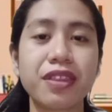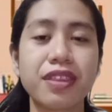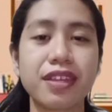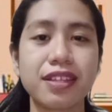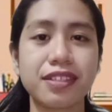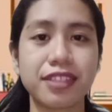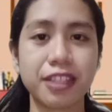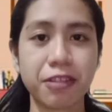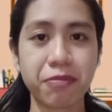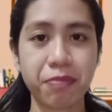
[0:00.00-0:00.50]

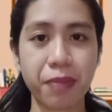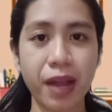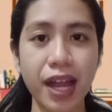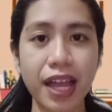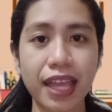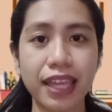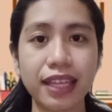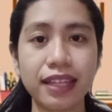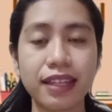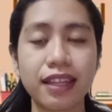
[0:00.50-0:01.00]
this in
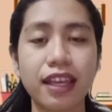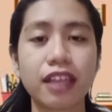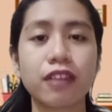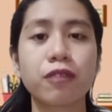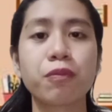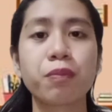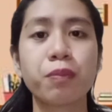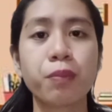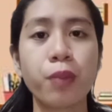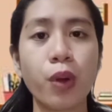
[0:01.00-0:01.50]
mind that
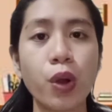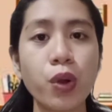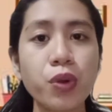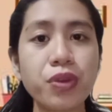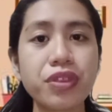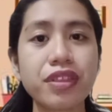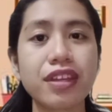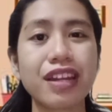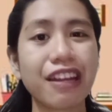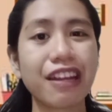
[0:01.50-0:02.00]
both